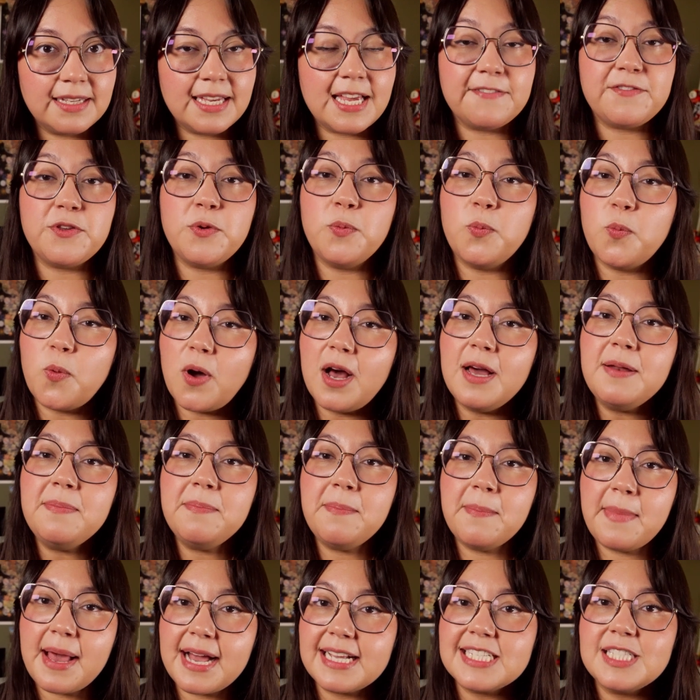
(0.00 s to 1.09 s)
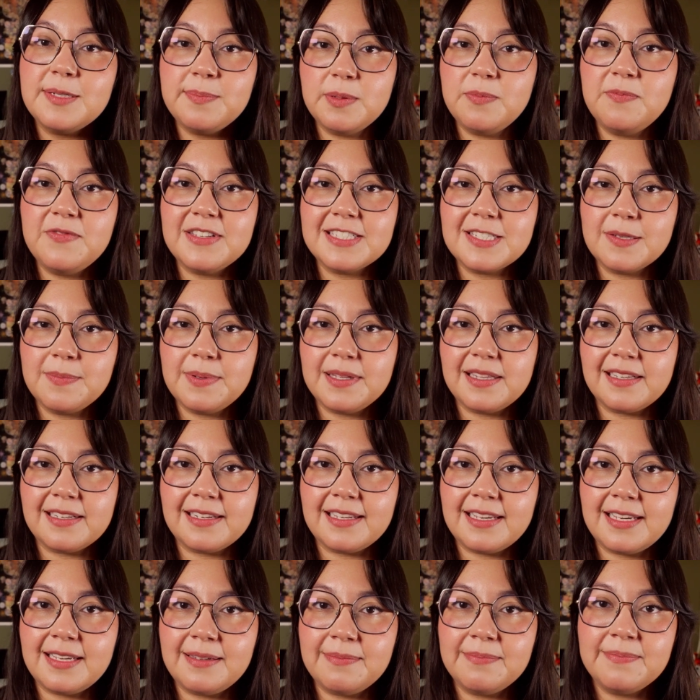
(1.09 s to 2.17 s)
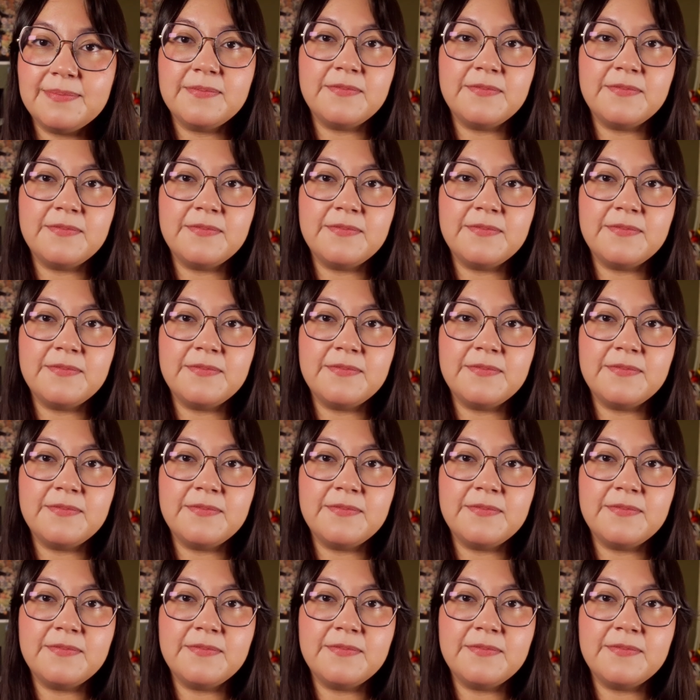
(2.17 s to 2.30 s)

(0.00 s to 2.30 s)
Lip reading: if you want maximum visibility,